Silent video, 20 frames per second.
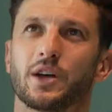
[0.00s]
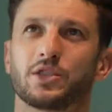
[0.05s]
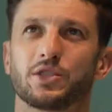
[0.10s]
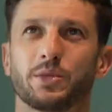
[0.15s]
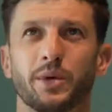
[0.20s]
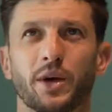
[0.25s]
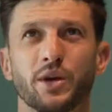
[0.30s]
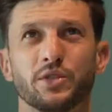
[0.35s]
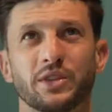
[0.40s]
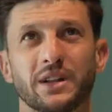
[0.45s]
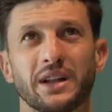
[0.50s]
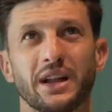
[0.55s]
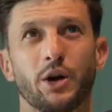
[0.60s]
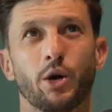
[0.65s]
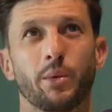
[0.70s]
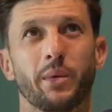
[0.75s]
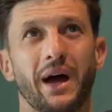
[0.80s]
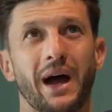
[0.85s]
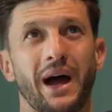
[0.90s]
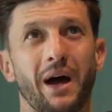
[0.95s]
I suppose a
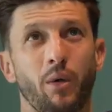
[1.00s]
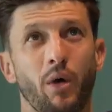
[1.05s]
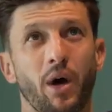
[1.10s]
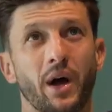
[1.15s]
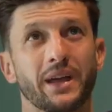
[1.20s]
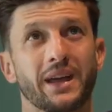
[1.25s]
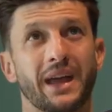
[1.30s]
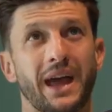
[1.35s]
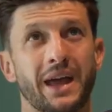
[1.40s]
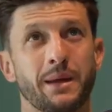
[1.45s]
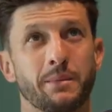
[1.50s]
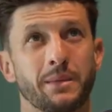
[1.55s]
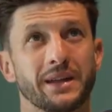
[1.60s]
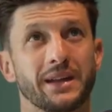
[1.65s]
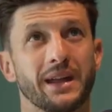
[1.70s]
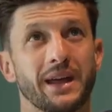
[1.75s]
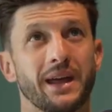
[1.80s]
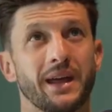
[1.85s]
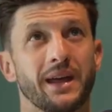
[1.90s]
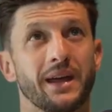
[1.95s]
little bit how I came
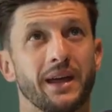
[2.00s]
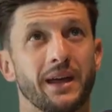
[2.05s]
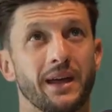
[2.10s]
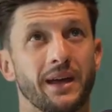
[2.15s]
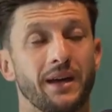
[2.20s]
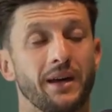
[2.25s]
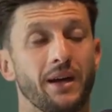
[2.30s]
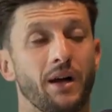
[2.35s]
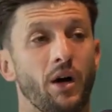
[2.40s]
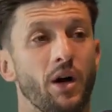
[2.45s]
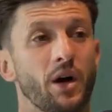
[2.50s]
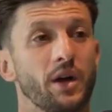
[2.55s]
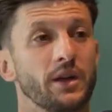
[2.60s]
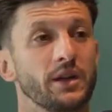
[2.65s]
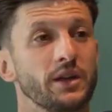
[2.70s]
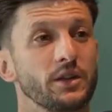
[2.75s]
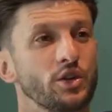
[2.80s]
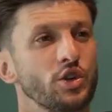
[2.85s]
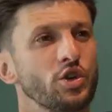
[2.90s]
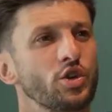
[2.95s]
in here,
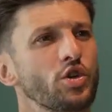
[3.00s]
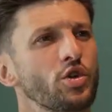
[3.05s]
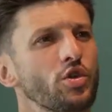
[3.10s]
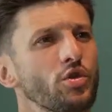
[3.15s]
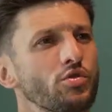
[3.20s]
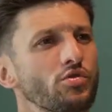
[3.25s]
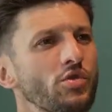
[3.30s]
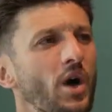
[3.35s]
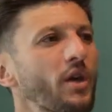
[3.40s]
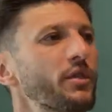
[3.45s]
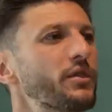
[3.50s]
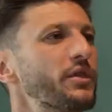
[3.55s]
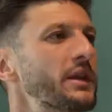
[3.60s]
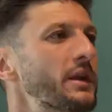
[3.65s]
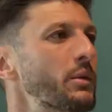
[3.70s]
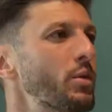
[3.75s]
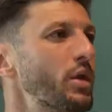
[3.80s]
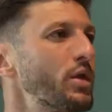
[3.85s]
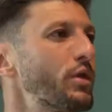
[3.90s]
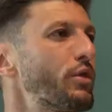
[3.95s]
I knew
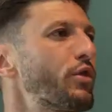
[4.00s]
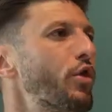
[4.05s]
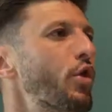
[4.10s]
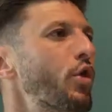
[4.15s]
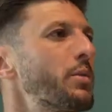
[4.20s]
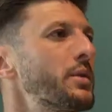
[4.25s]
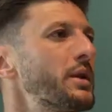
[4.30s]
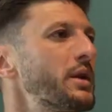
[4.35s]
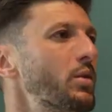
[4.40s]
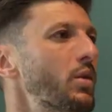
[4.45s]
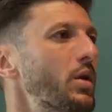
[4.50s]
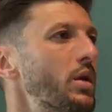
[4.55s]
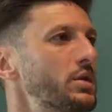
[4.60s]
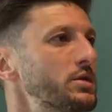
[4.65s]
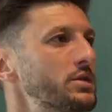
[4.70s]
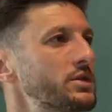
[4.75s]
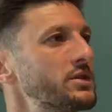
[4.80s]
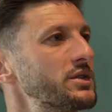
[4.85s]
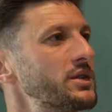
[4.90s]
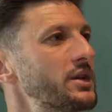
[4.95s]
roughly what the formula
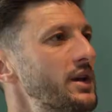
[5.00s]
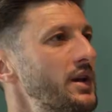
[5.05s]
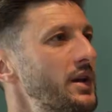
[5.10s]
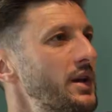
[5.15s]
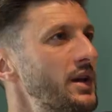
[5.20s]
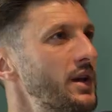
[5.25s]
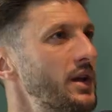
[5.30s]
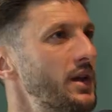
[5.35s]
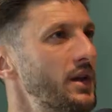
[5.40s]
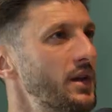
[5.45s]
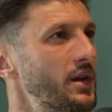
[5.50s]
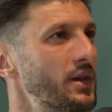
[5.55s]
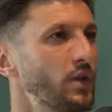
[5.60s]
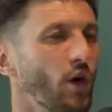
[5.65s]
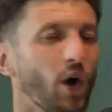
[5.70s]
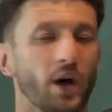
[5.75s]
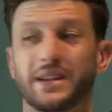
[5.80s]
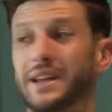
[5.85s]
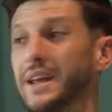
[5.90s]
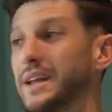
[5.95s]
was
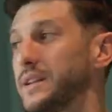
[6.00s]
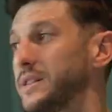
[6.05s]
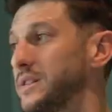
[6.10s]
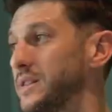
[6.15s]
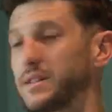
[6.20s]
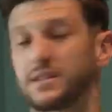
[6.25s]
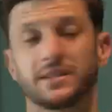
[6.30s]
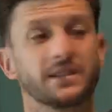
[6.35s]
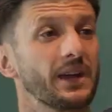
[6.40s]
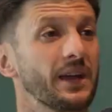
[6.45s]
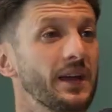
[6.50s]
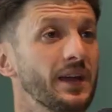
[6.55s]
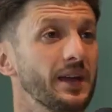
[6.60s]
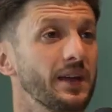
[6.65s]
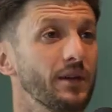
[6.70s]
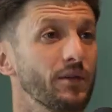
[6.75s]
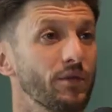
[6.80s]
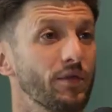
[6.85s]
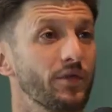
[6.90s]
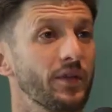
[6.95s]
that I needed to
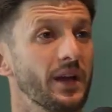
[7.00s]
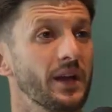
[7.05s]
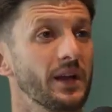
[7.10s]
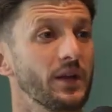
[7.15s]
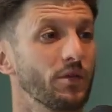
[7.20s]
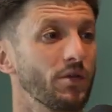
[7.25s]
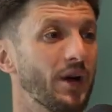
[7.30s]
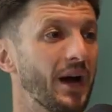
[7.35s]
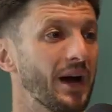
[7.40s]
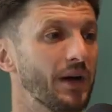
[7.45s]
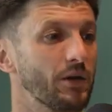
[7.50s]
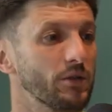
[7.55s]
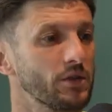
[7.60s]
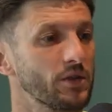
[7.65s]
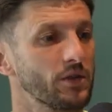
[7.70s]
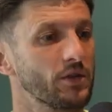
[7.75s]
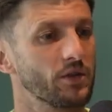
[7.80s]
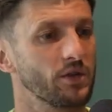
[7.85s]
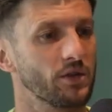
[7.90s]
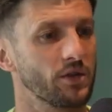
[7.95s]
see and feel
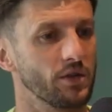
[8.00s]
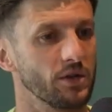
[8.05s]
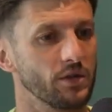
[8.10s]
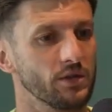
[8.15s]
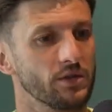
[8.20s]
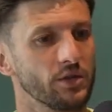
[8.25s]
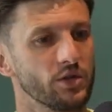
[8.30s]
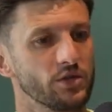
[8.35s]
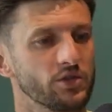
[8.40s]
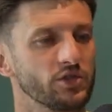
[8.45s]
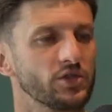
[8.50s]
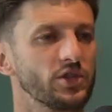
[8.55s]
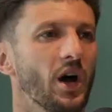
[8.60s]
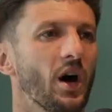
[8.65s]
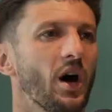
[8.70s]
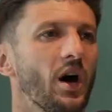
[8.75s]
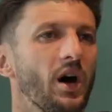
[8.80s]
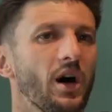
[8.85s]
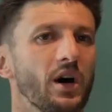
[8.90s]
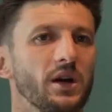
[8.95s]
around to
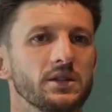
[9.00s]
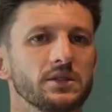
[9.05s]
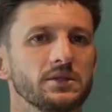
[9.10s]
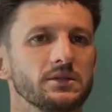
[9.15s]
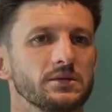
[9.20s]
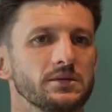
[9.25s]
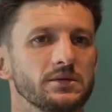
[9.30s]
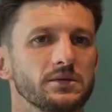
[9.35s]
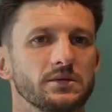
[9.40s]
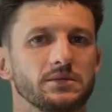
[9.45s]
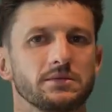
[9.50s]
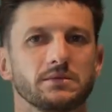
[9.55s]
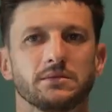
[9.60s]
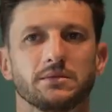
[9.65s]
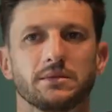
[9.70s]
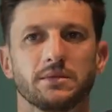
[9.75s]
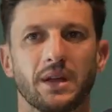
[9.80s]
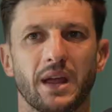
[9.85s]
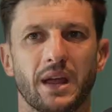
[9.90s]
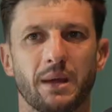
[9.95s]
start
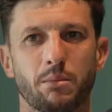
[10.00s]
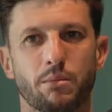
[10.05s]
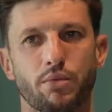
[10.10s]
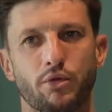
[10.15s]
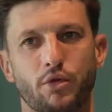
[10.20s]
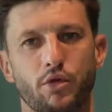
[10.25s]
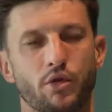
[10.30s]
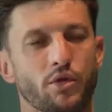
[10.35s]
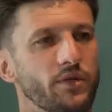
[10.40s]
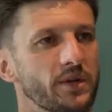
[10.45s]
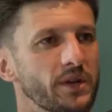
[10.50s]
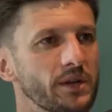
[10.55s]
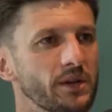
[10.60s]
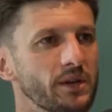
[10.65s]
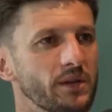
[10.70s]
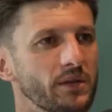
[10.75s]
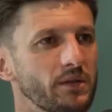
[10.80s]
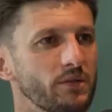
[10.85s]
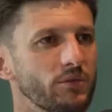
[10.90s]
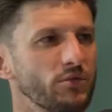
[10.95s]

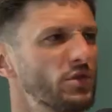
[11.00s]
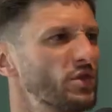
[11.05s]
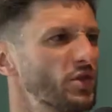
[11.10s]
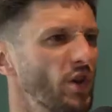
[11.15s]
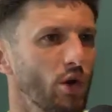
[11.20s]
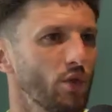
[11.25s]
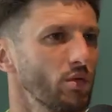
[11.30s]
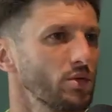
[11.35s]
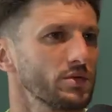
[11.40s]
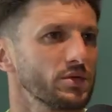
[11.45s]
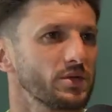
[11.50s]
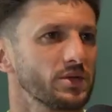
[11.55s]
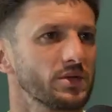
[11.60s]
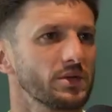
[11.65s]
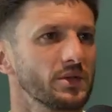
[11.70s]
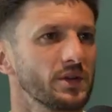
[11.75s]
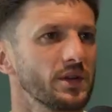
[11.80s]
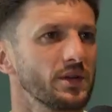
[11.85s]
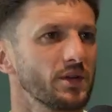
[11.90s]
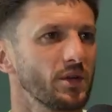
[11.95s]
improving
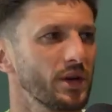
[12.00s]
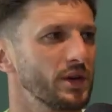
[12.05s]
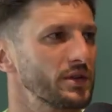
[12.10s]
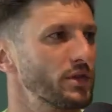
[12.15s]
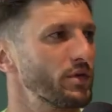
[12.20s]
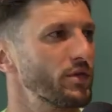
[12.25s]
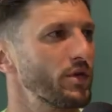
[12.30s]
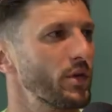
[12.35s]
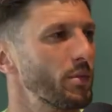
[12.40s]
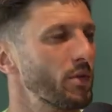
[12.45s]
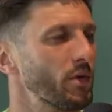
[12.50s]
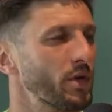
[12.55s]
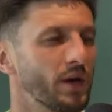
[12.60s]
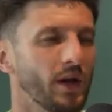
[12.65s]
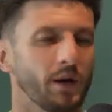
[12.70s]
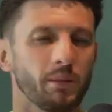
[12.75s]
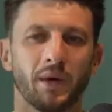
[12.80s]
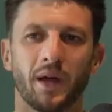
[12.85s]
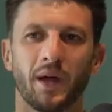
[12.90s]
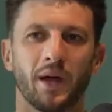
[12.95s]
results as a football
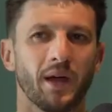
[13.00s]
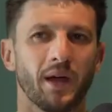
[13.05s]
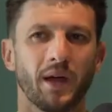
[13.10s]
club.